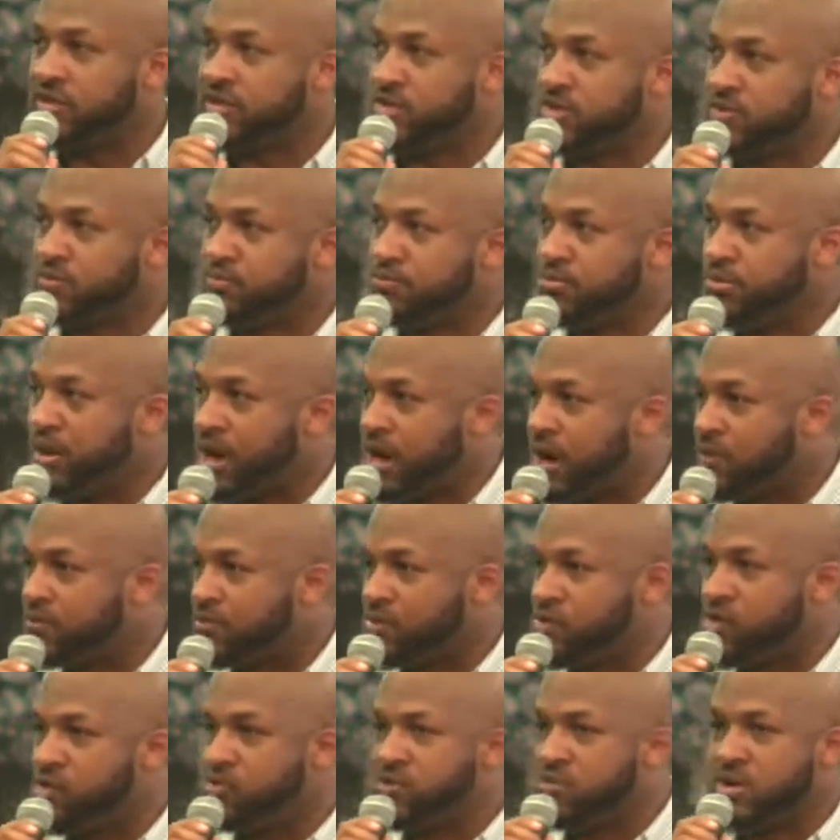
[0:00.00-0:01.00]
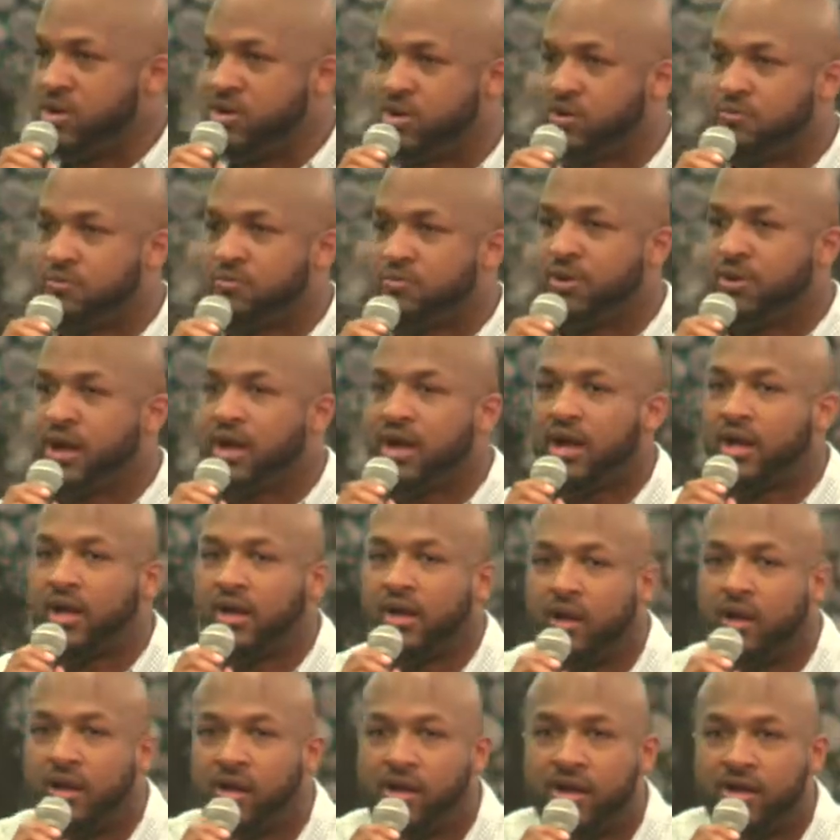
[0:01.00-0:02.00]
in your prayer room, in your prayer
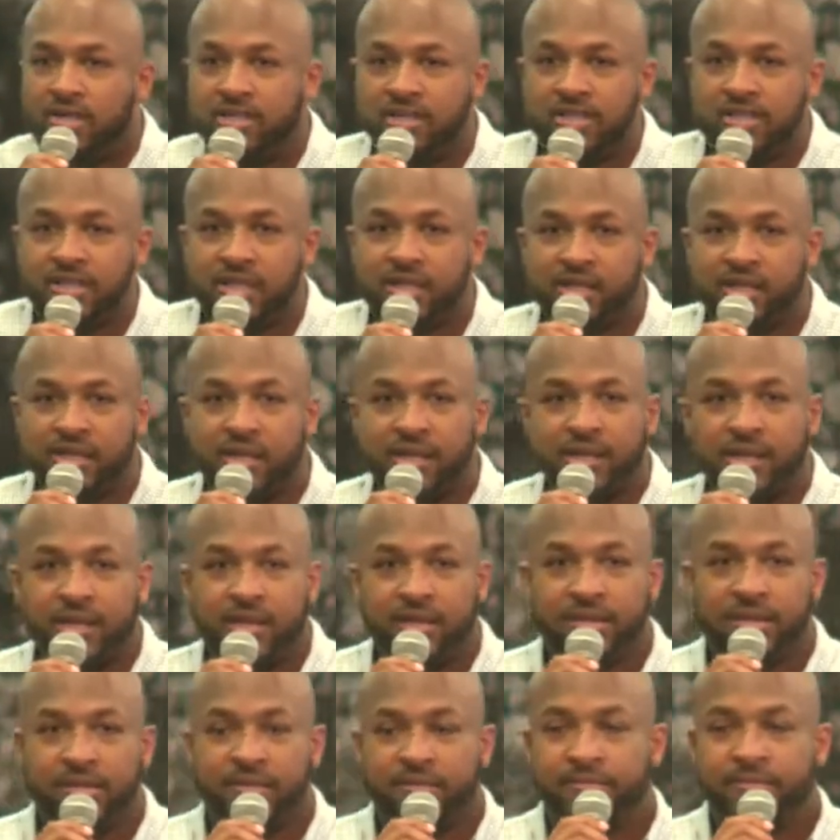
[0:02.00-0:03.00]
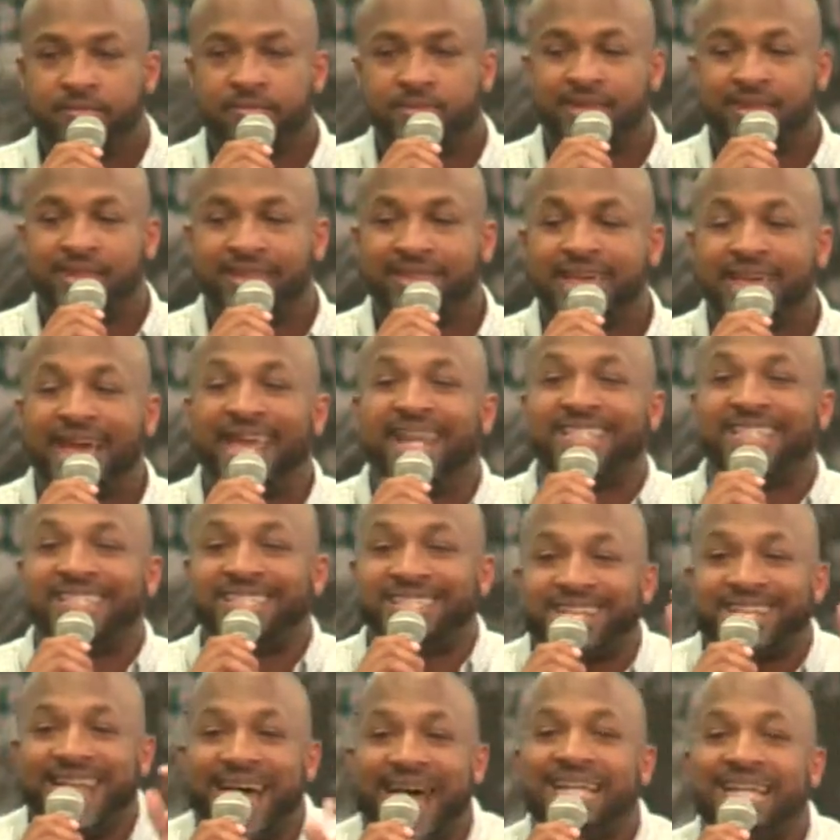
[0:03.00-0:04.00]
closet. That is
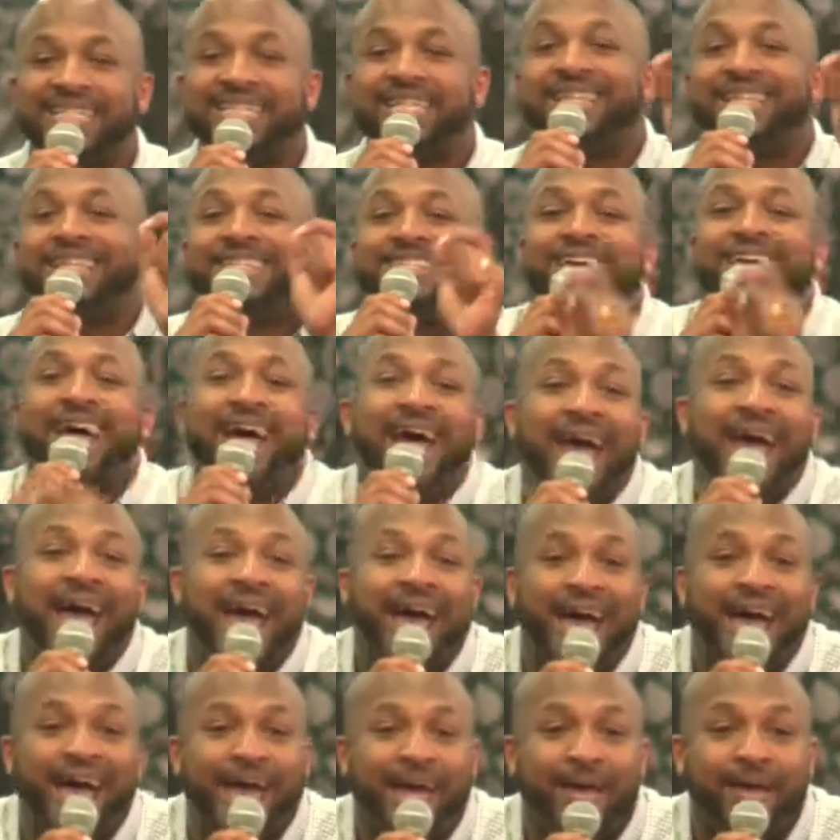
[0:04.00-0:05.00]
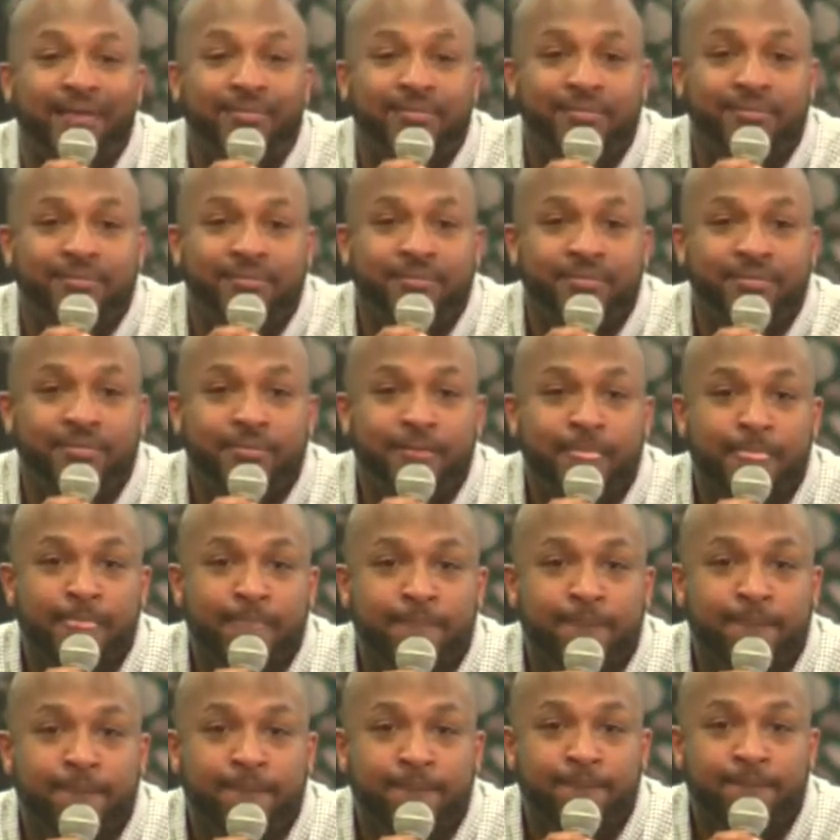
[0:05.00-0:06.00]
not the time
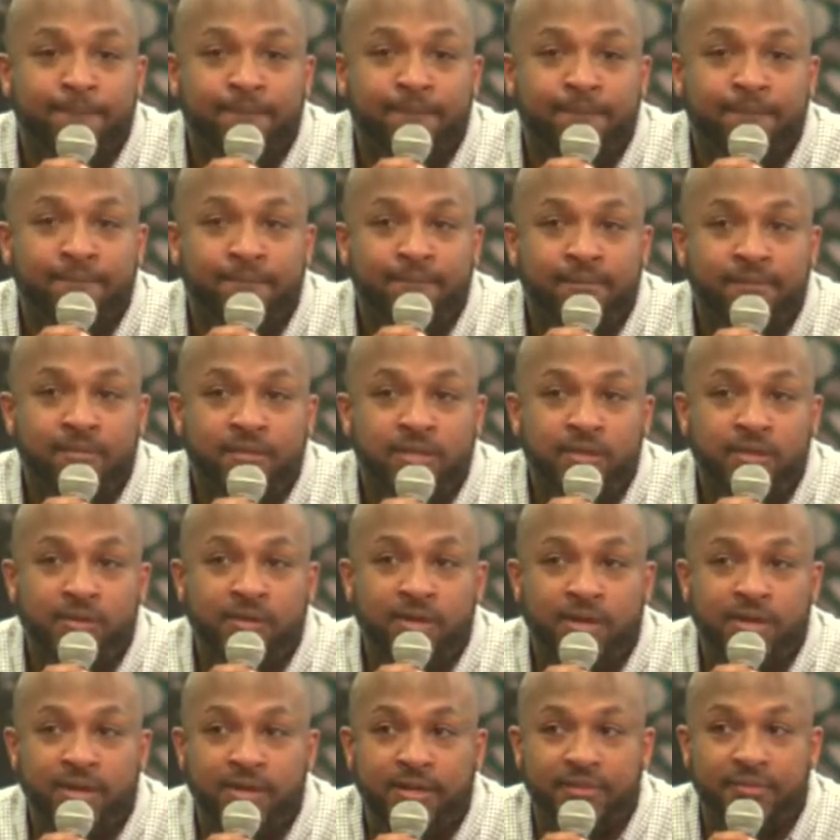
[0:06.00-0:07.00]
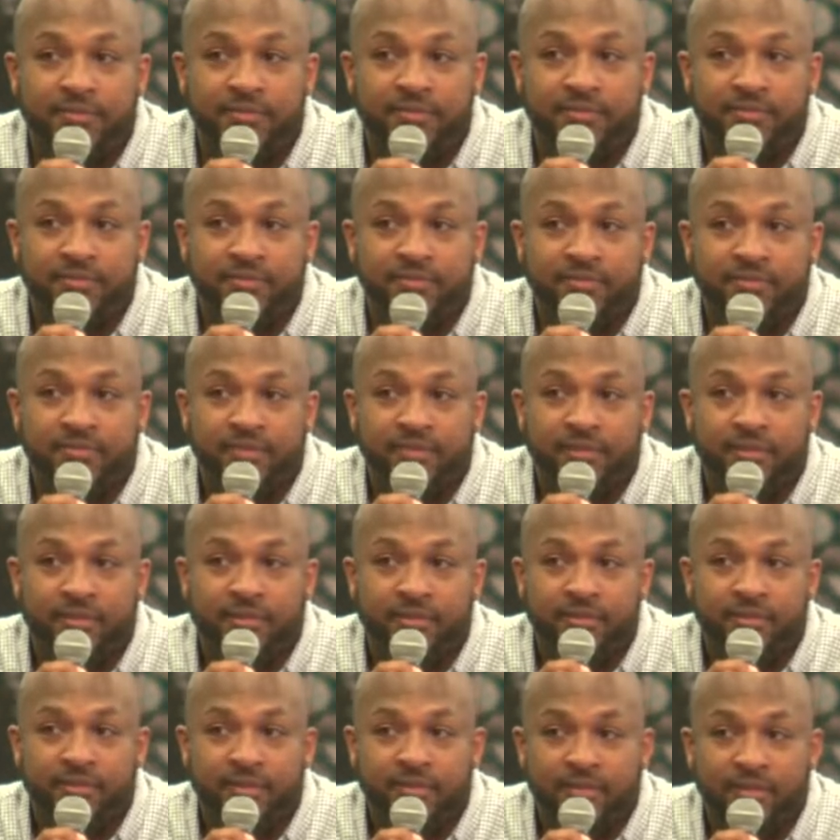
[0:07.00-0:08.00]
to what?
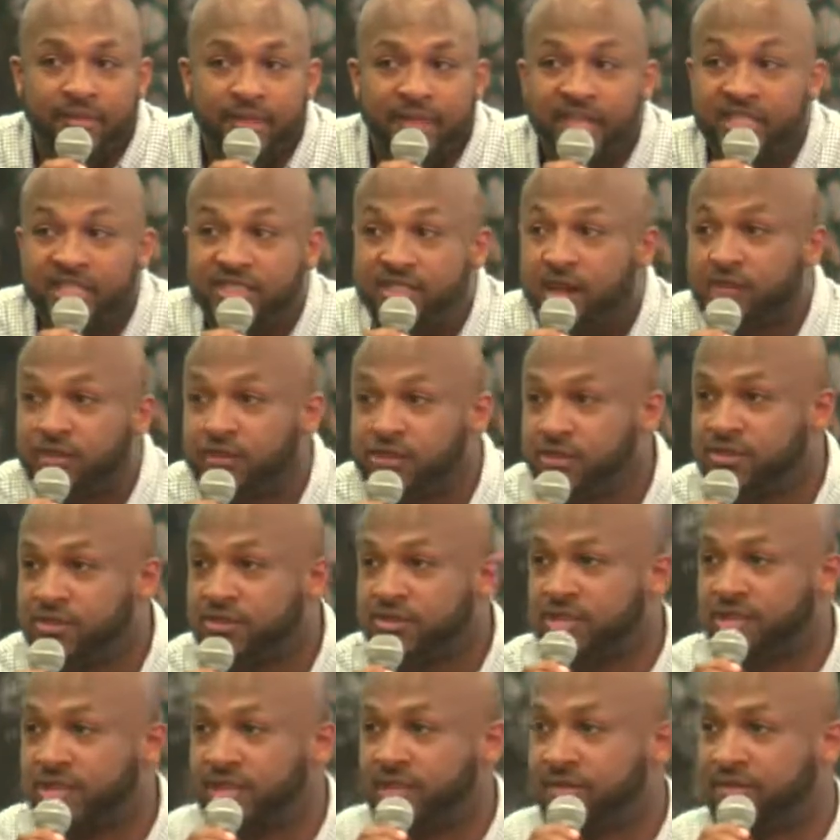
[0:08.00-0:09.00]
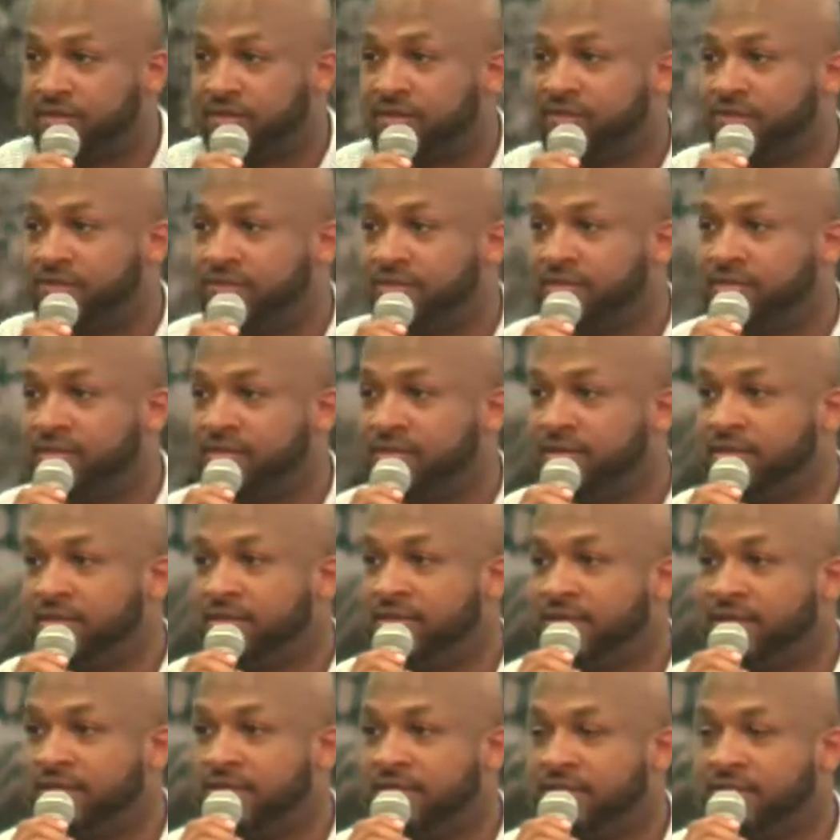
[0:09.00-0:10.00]
Exalt yourself.
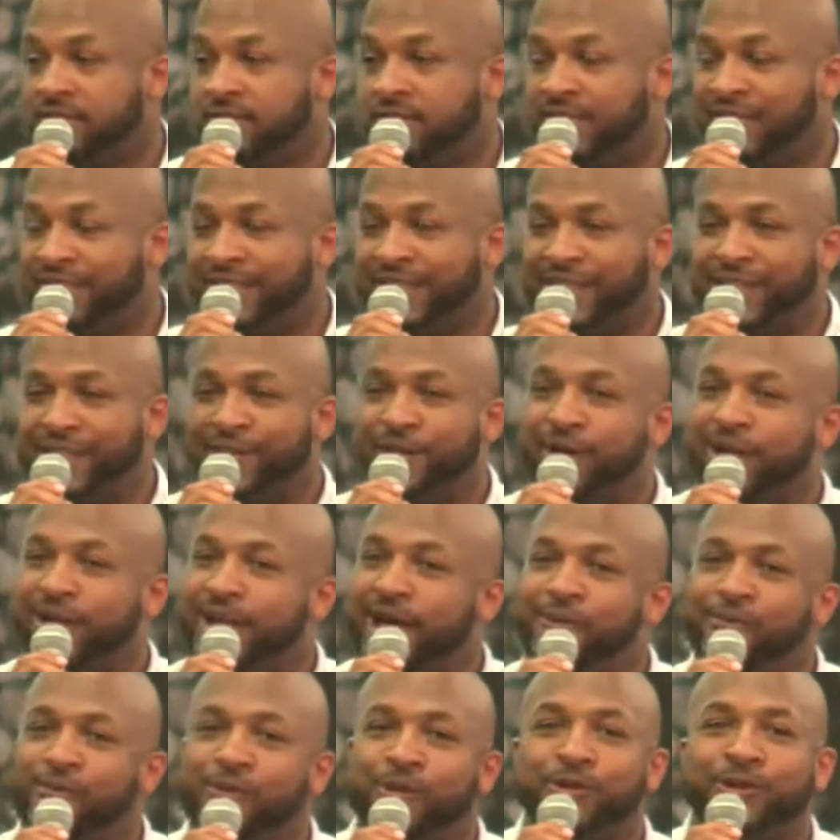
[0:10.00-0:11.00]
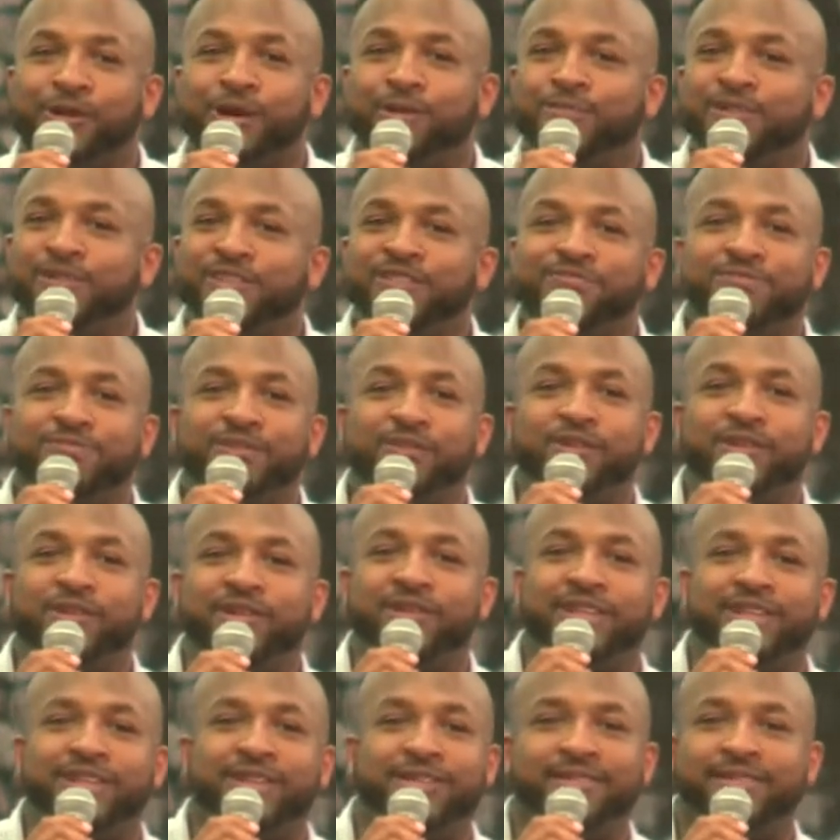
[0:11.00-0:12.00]
Lord, I woke up this
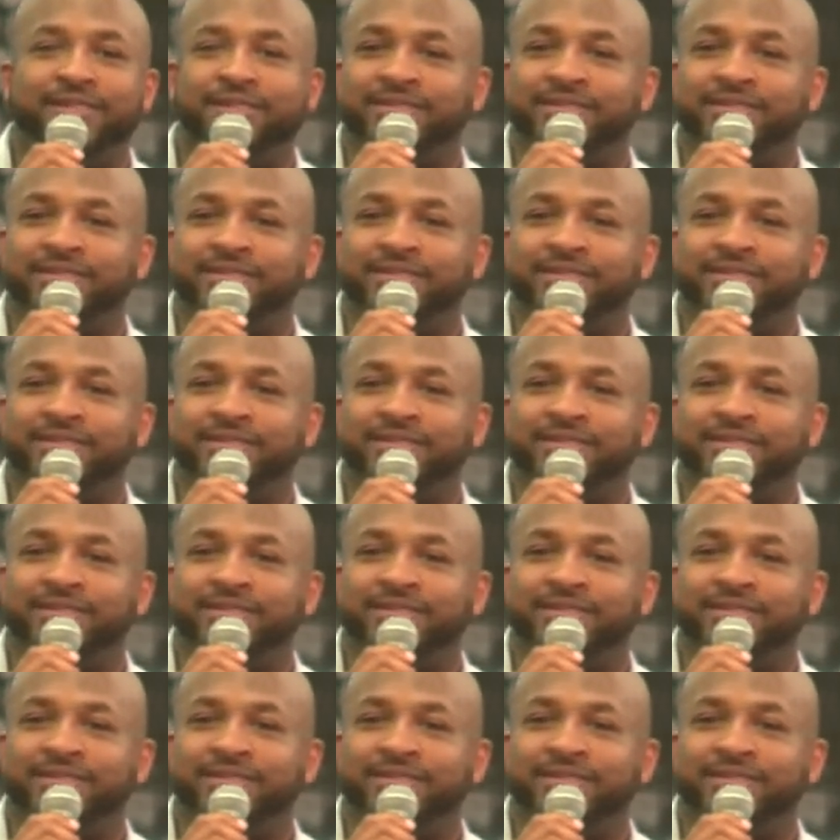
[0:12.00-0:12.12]
morning